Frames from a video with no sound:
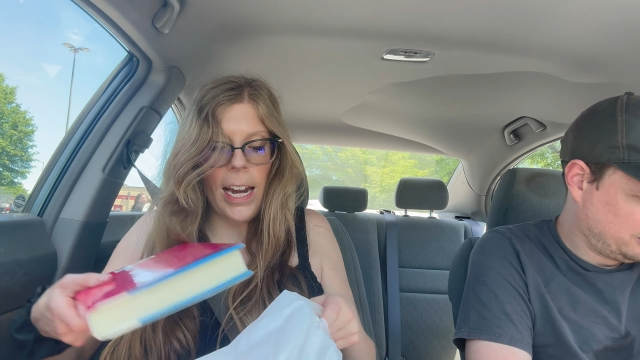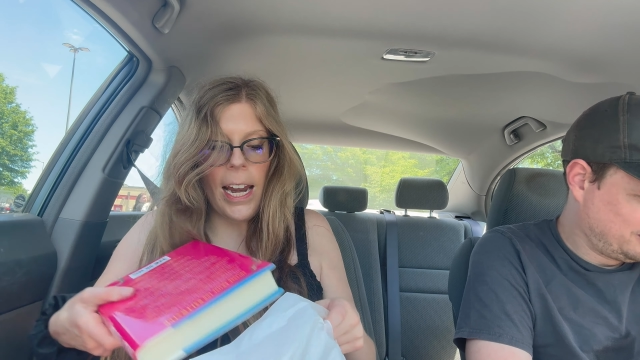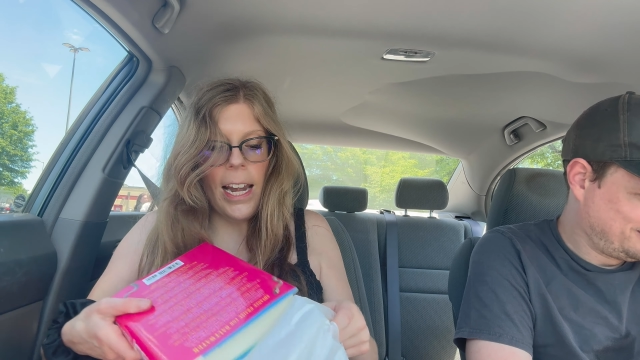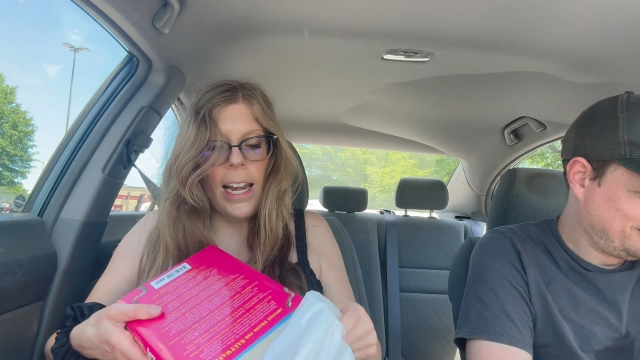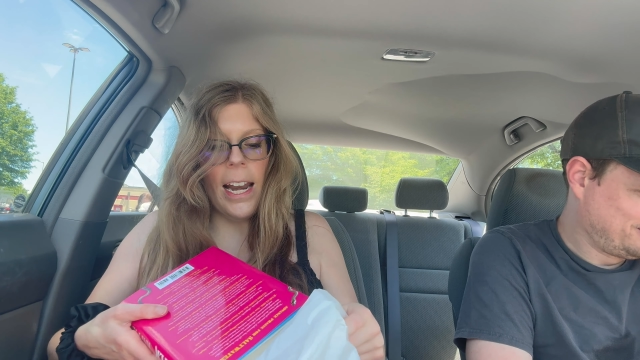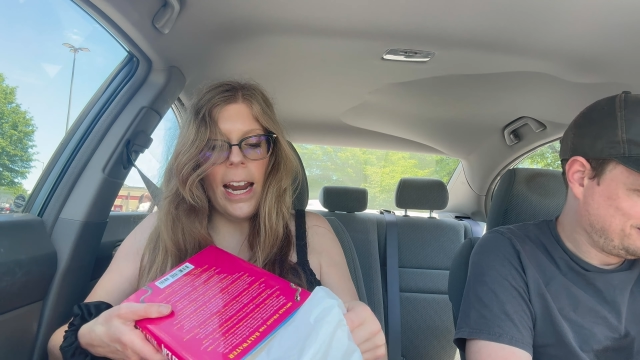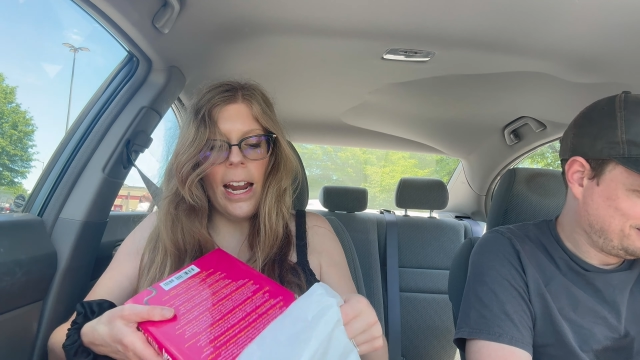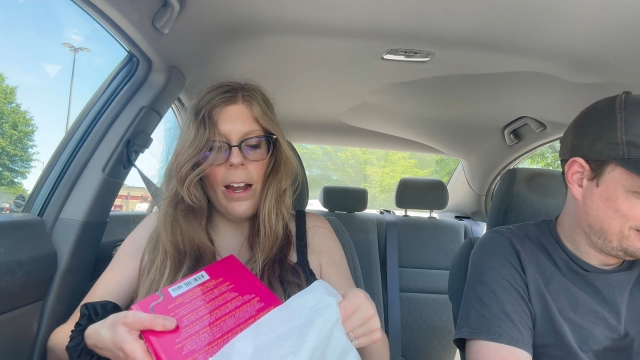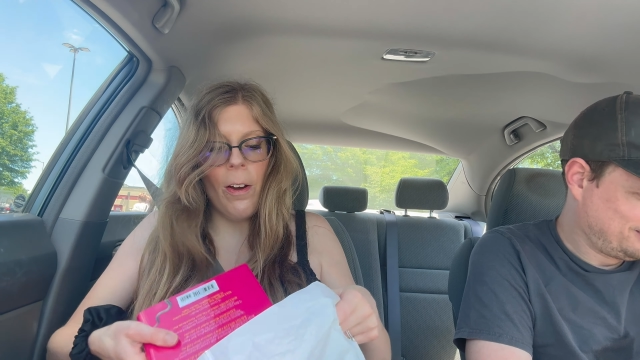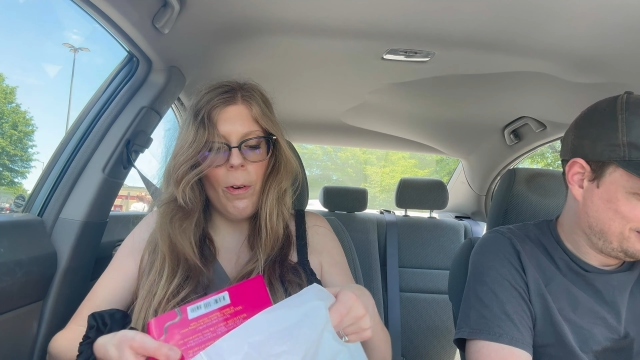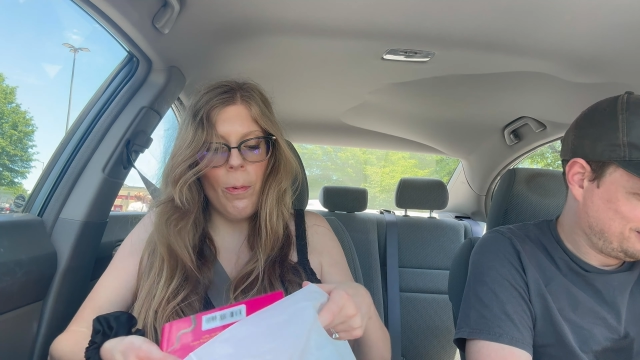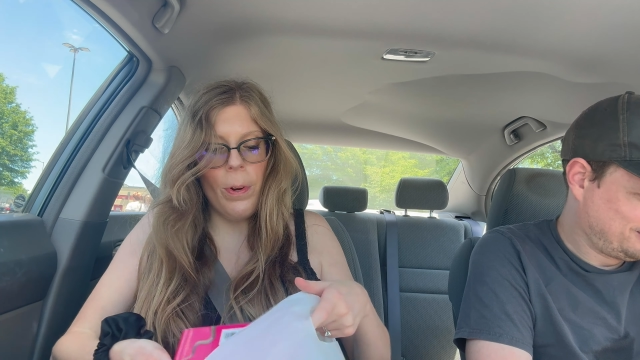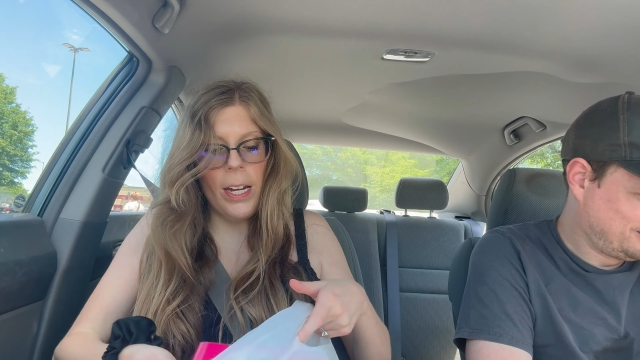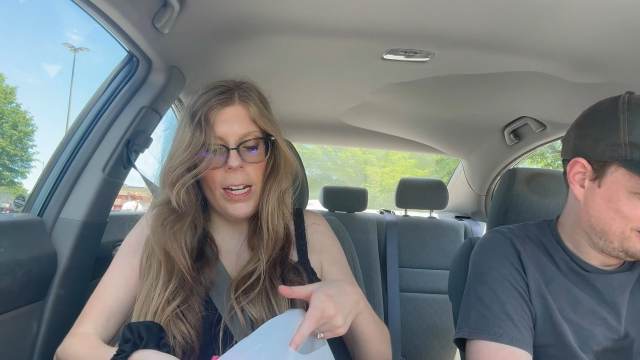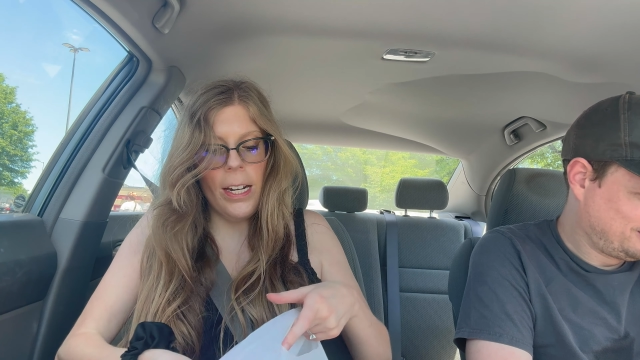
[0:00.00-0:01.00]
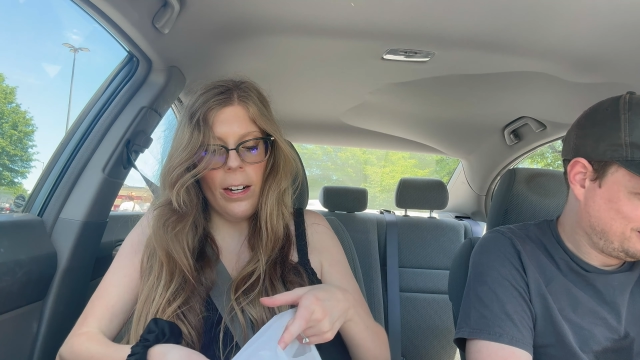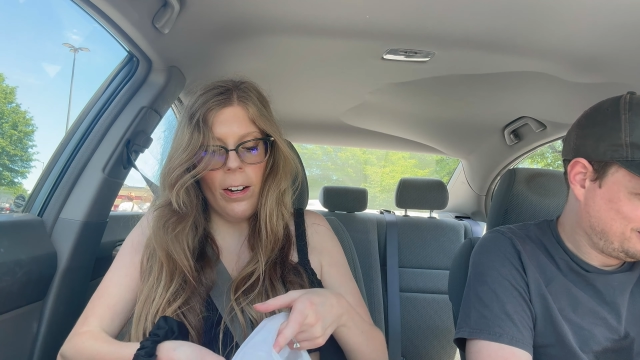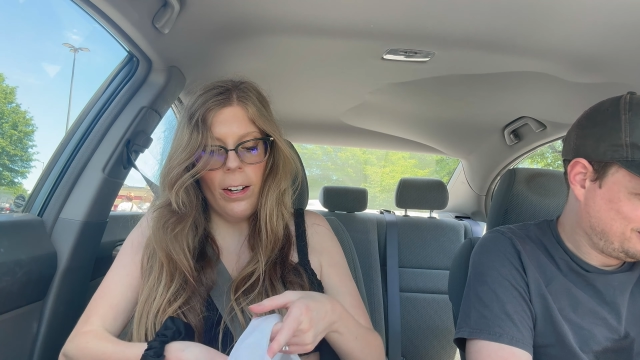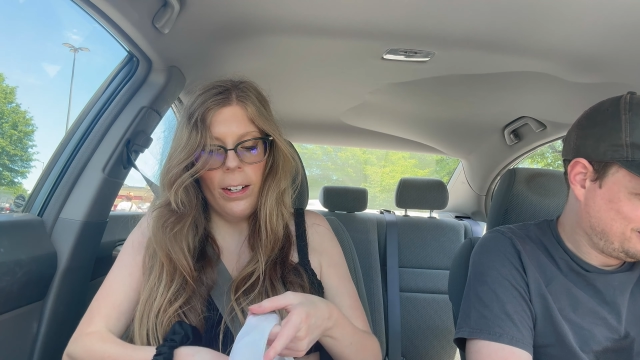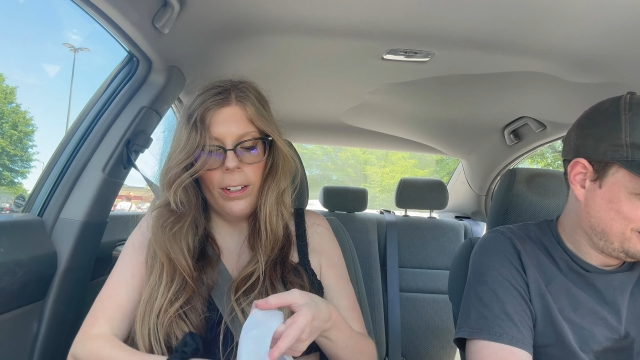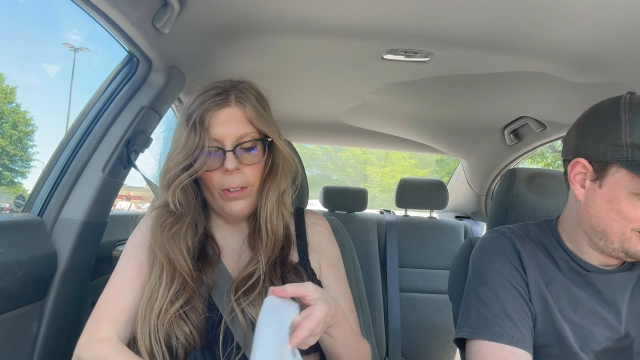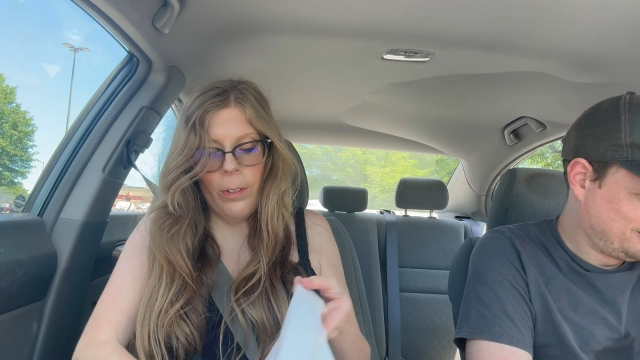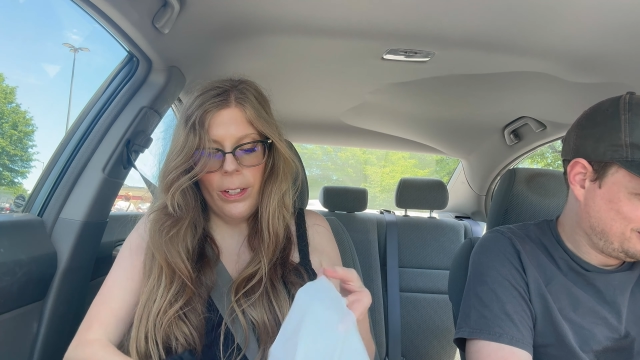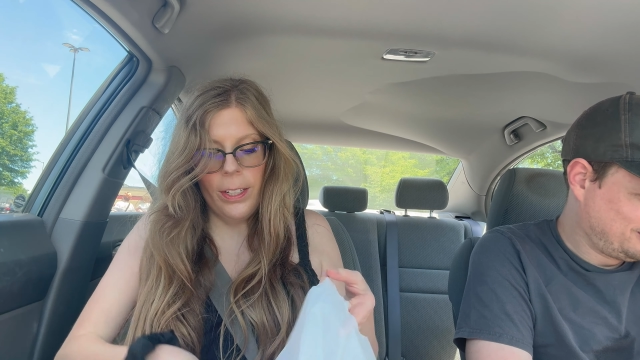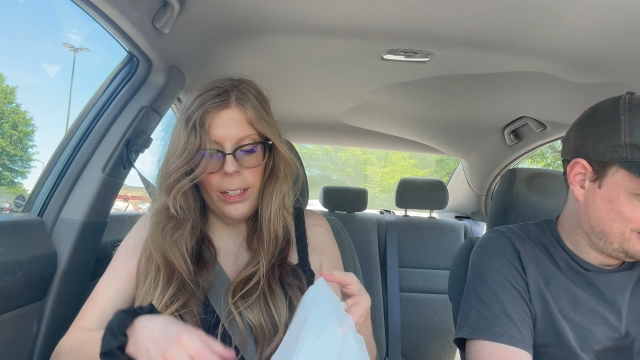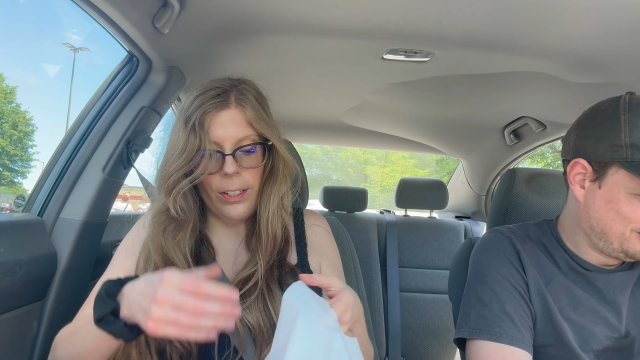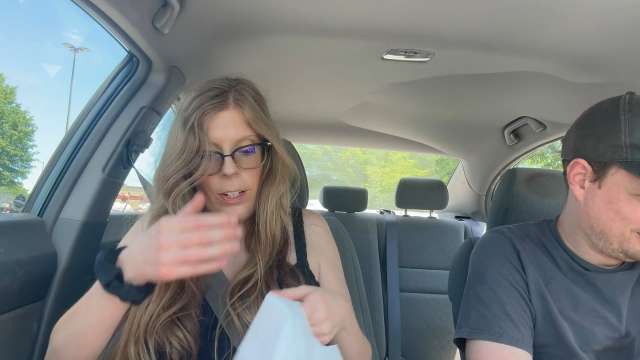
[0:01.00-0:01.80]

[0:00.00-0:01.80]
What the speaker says: and now we are going